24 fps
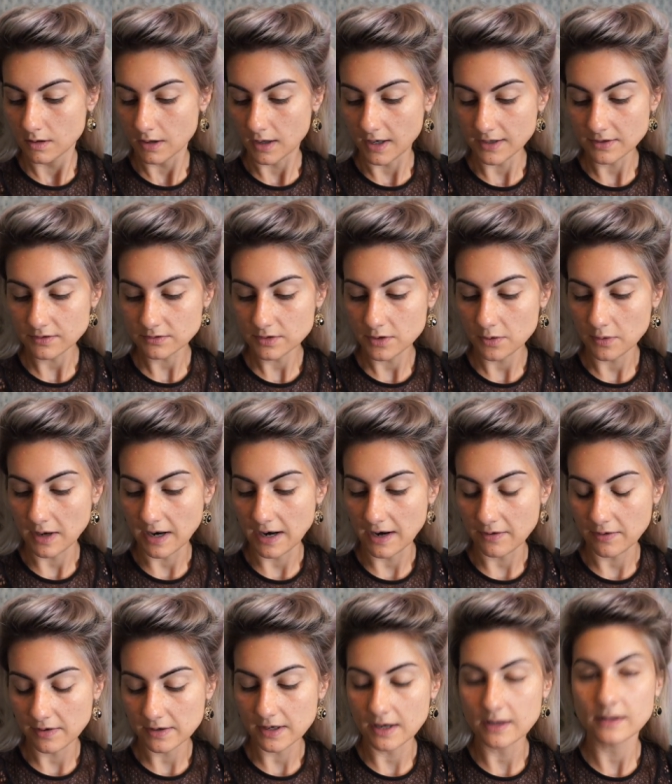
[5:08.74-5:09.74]
I don't know
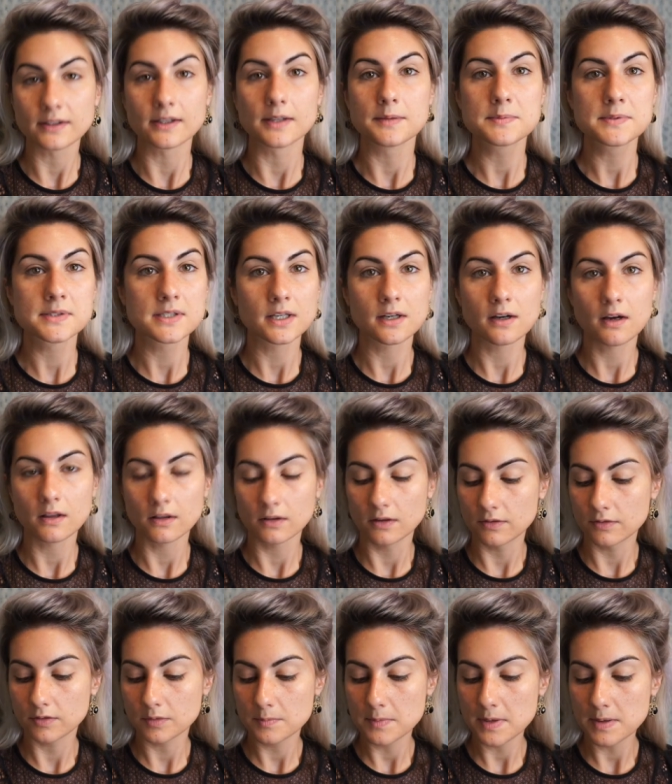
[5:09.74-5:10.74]
how I got lipstick all
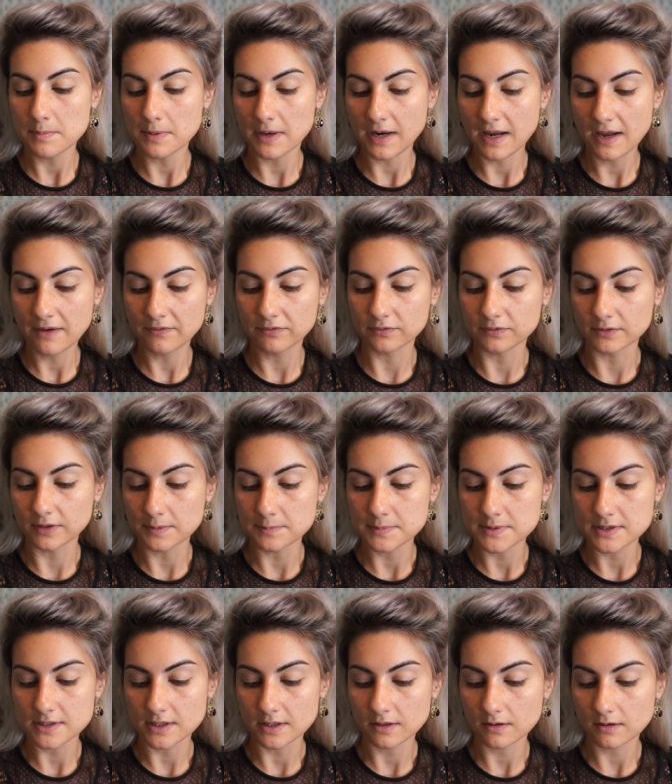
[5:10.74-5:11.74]
over me, but I have
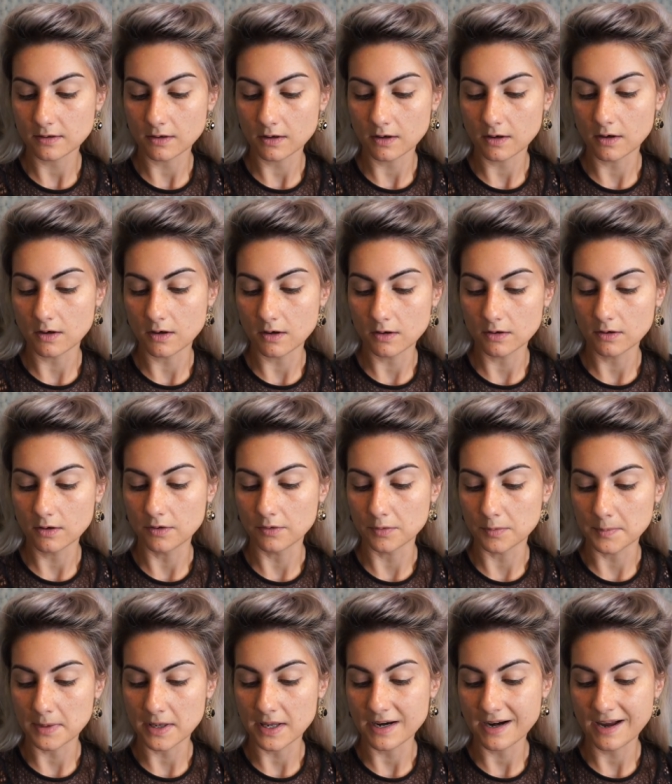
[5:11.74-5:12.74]
lipstick all over me,